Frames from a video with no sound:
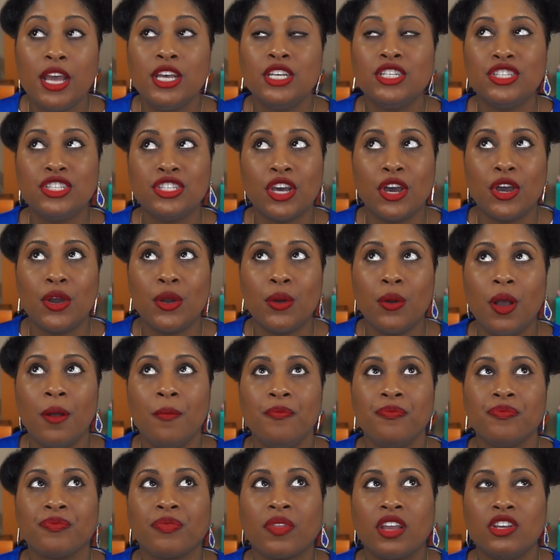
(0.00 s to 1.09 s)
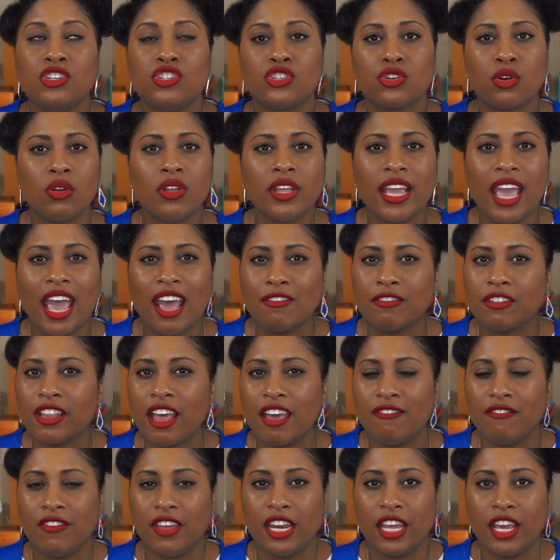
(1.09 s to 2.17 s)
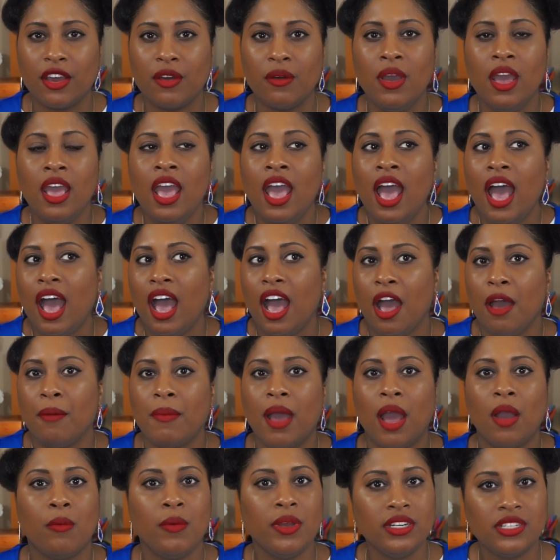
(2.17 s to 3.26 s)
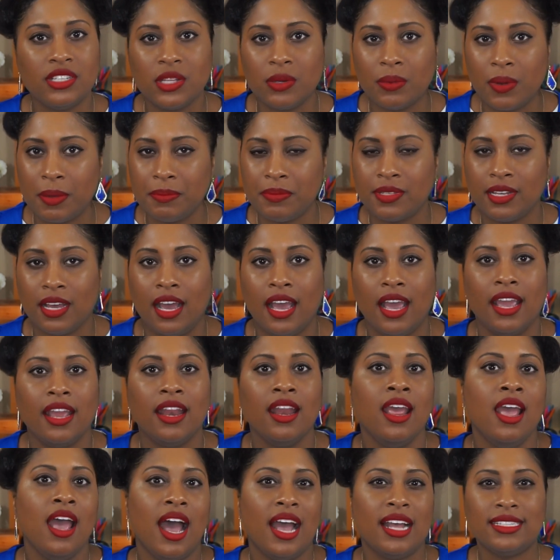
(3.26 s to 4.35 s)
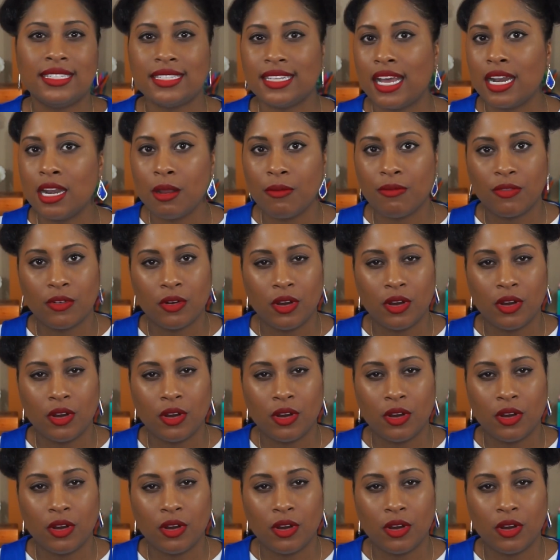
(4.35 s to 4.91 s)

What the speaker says: So shortly after that video, I went to the website. I had signed